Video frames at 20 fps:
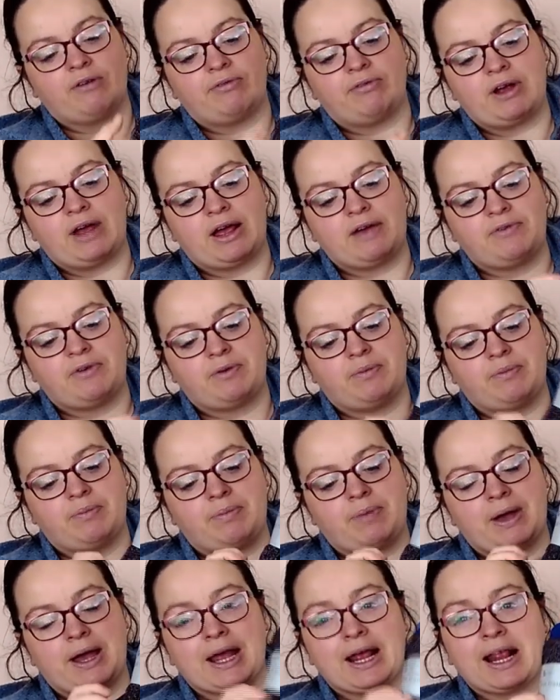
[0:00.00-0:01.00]
I'd rather
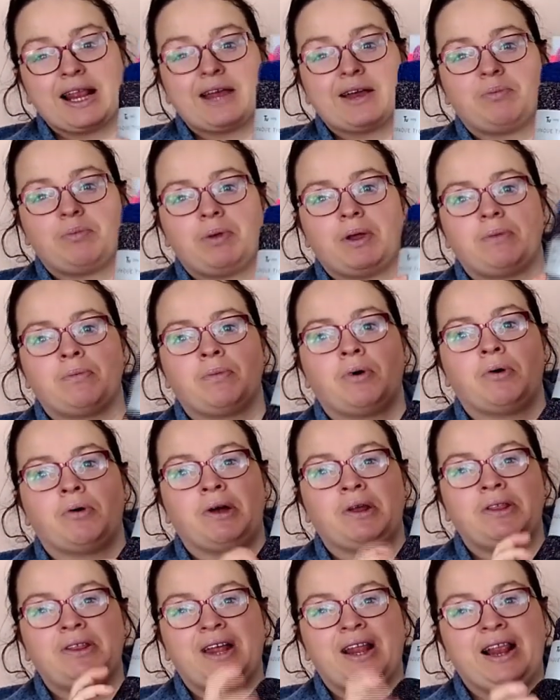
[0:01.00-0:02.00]
pay a little bit more
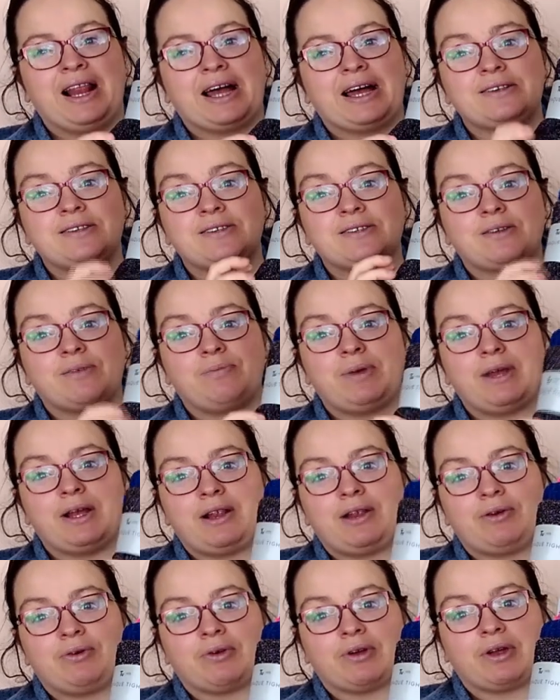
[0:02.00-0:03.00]
and they last a
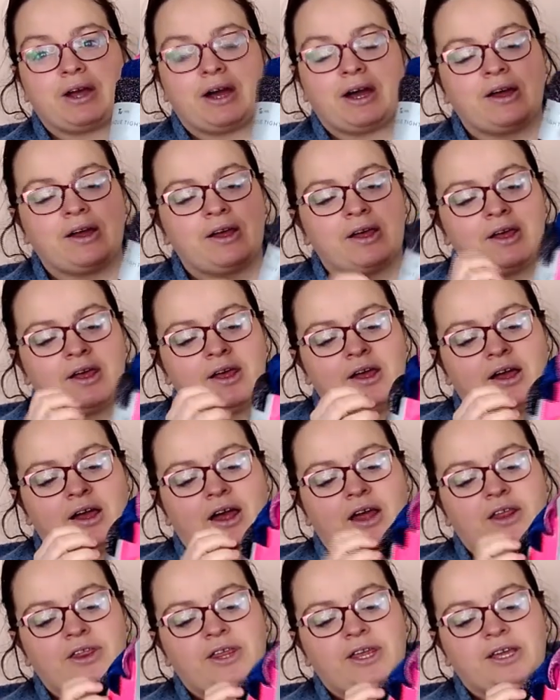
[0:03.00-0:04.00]
bit longer.
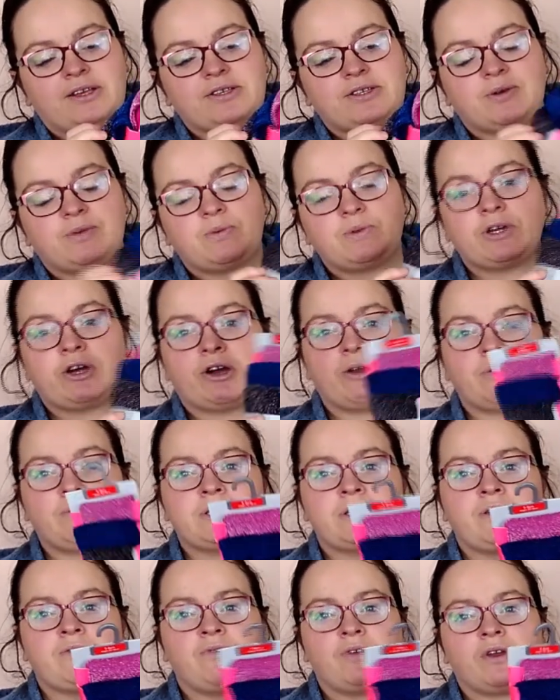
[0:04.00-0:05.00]
I think
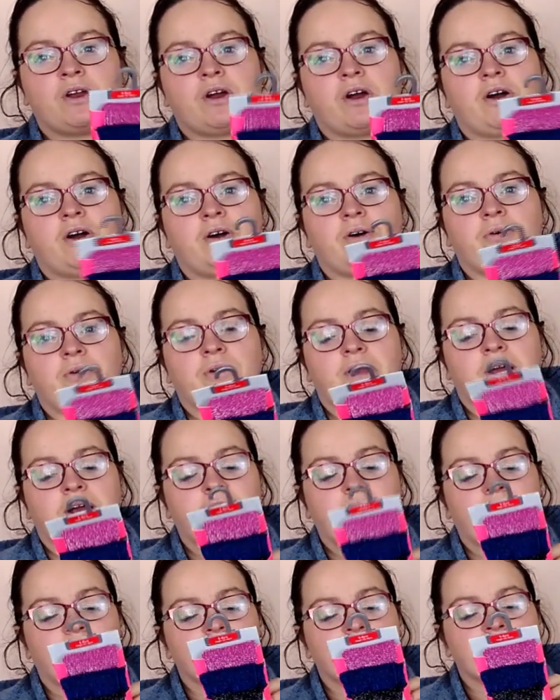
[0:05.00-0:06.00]
sometimes if you go, I
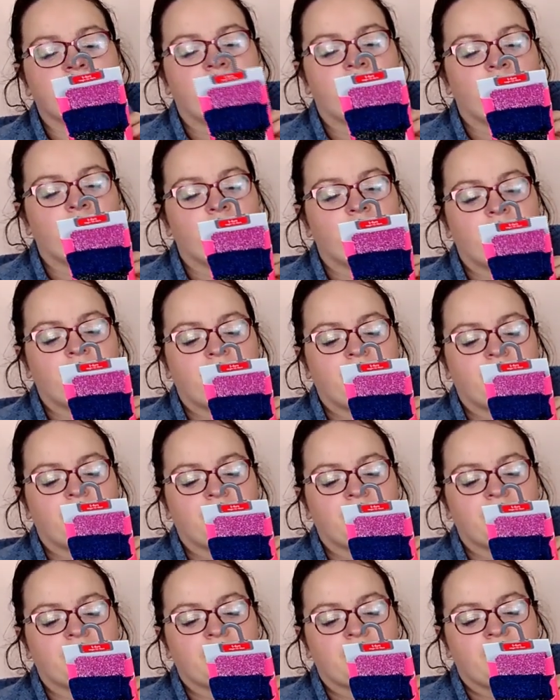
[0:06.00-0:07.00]
know it's not open,
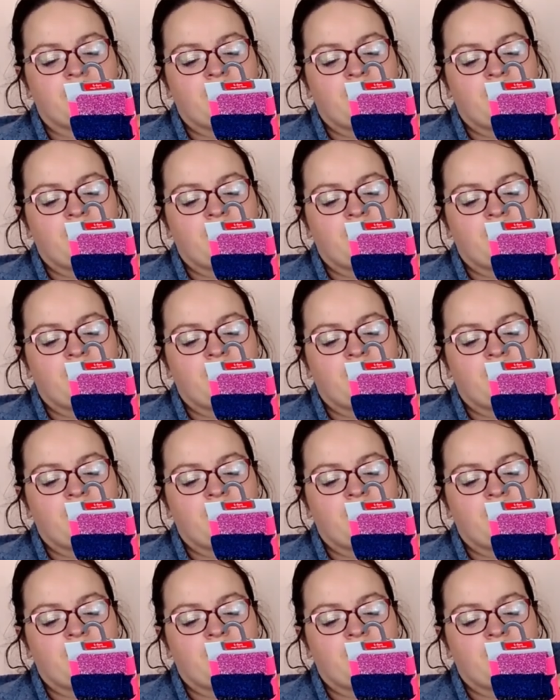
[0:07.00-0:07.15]
like